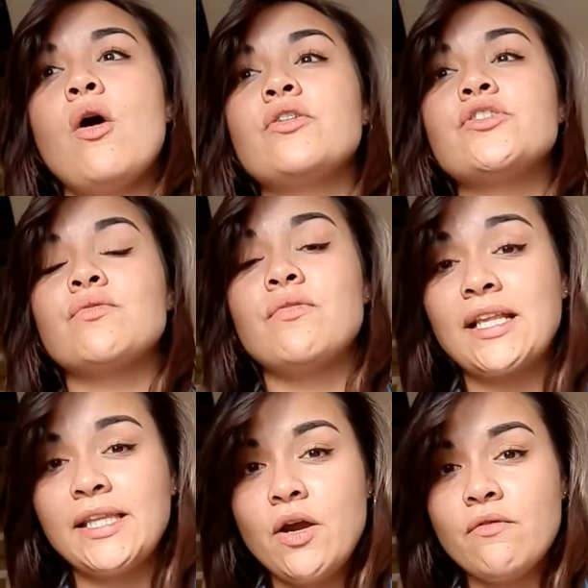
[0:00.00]

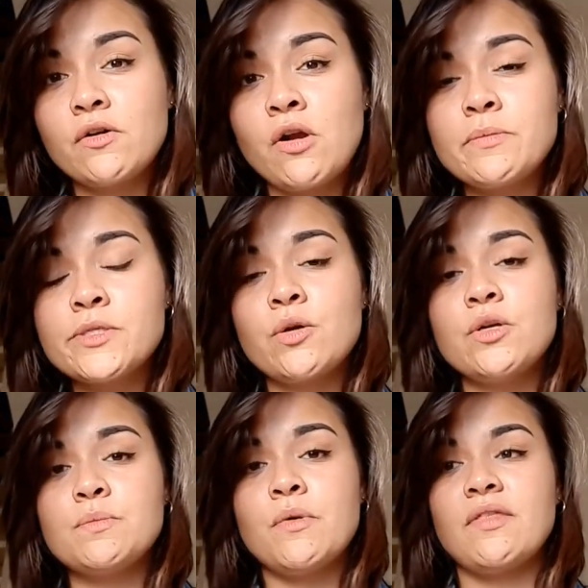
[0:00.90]
directly over crop
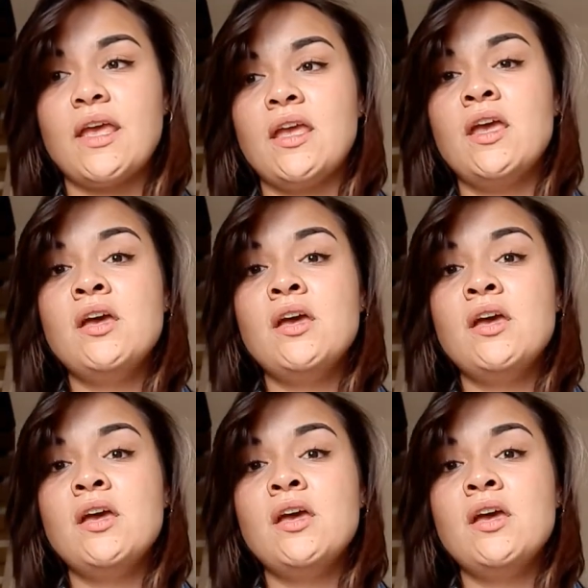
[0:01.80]
circles, but they